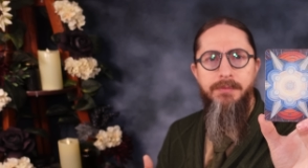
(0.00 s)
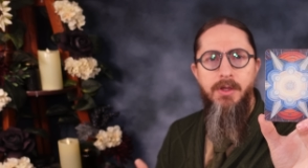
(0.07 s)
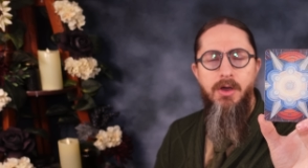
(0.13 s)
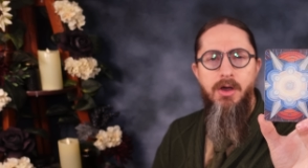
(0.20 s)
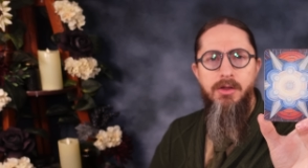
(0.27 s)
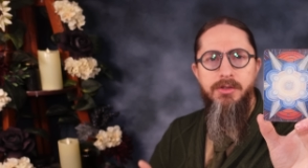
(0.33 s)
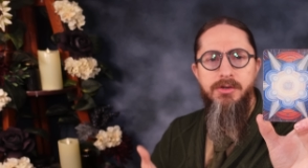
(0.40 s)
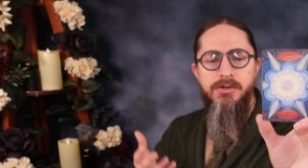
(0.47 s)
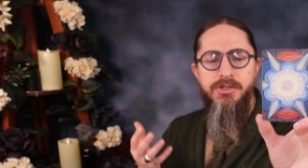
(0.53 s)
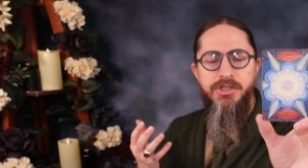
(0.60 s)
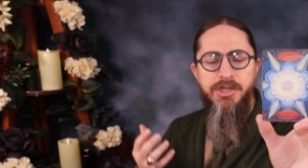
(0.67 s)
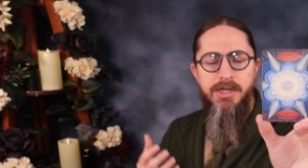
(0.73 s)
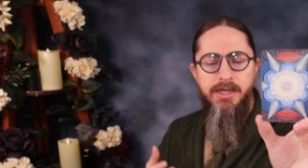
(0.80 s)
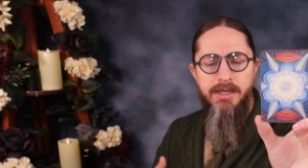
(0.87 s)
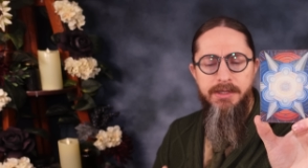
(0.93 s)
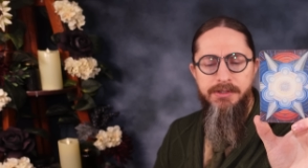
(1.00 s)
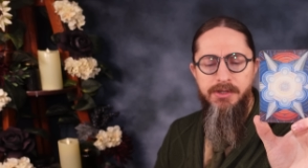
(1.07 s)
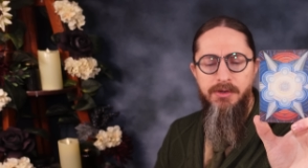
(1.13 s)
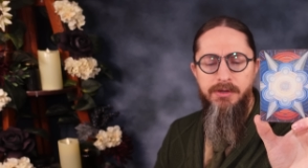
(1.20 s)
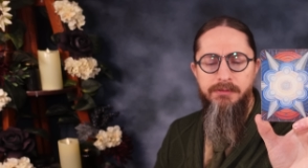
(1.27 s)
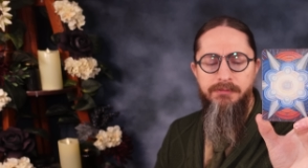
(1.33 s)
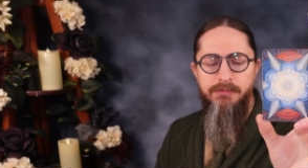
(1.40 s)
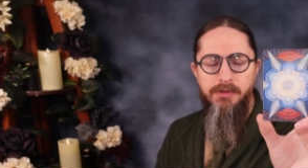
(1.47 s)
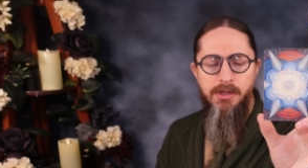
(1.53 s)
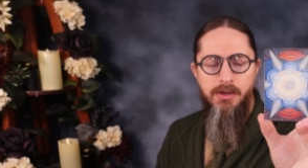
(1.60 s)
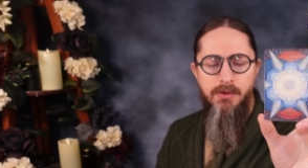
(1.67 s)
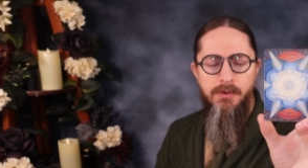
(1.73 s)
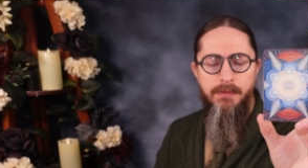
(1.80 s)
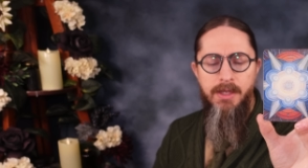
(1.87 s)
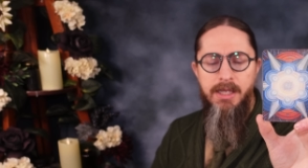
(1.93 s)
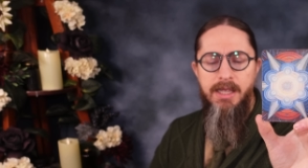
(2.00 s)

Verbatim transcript: All your chi is going to flow.